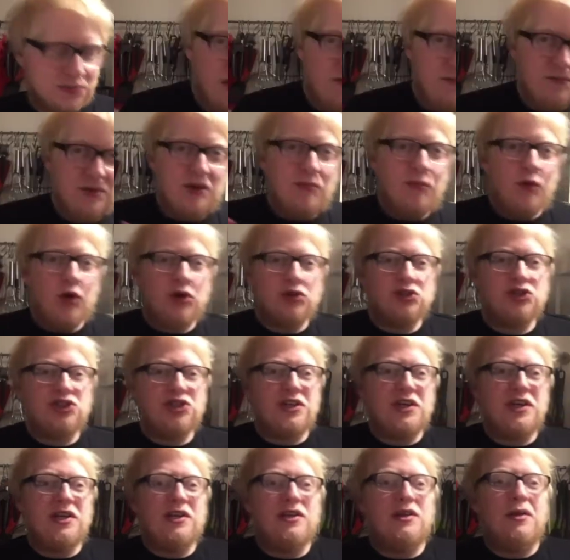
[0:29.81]
I've been
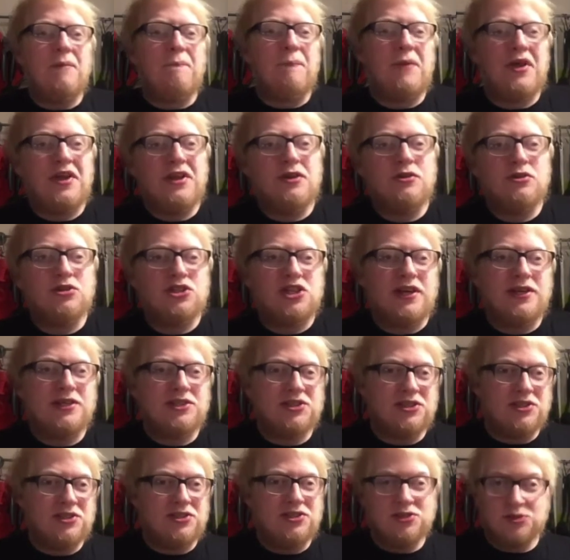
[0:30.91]
watching Michael
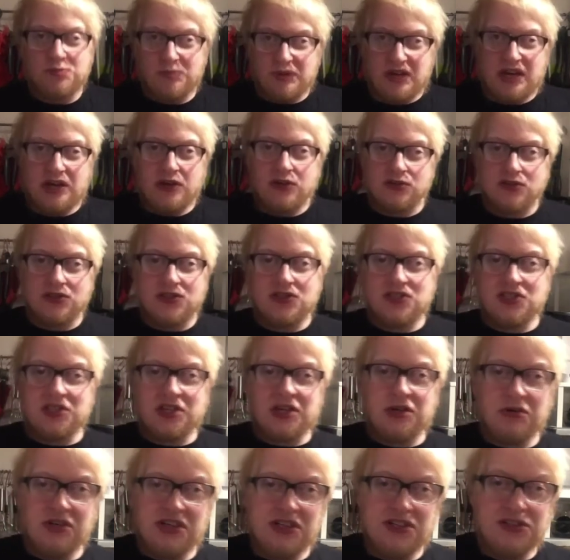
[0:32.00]
Jackson's Beer Hunter
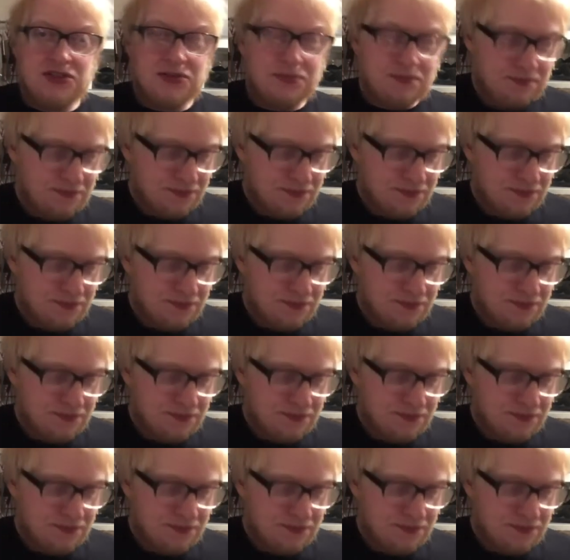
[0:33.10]
series